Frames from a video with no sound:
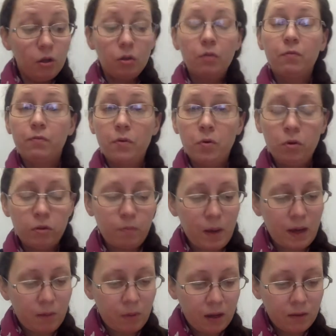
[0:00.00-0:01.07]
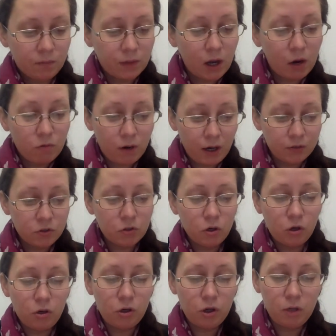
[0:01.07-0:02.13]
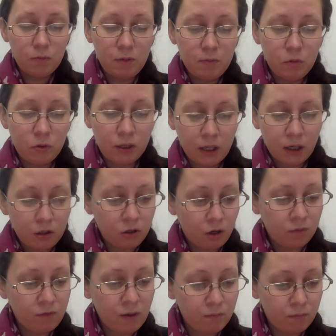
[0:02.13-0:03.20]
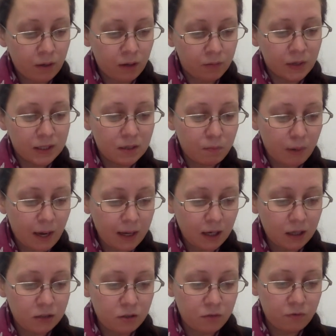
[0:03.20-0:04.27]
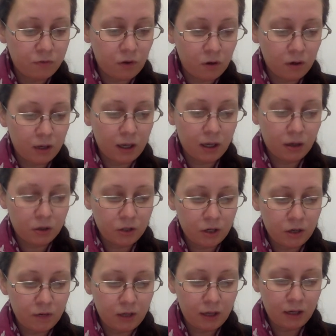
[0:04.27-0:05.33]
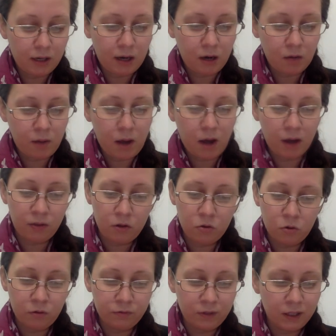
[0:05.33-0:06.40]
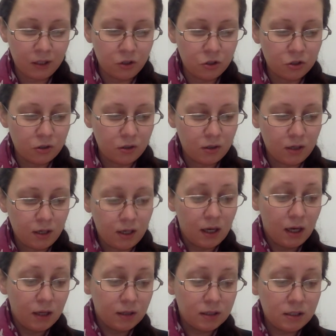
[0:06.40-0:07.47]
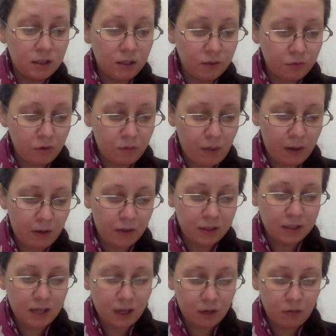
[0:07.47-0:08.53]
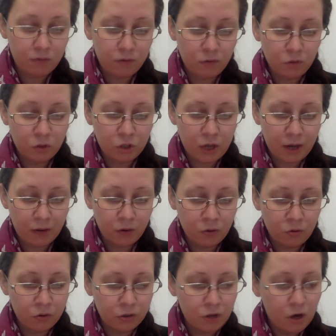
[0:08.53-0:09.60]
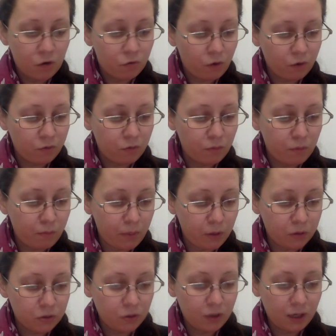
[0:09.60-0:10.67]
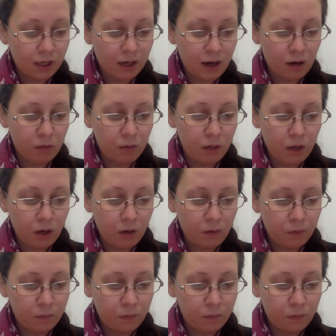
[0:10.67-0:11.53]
The fourth baby arrived on a gloomy morning in November as a blanket of fog curled over the canal behind the orphanage. The delivery bell on the second floor jangled, rung from a boat on the canal below.